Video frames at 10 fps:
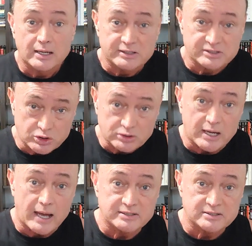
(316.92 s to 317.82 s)
is good
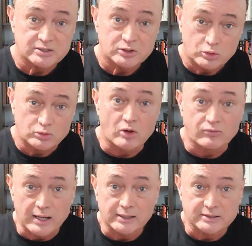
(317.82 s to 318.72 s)
guys who know
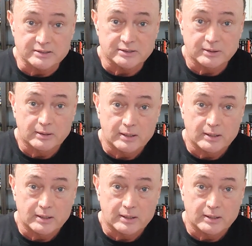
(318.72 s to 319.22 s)
violence.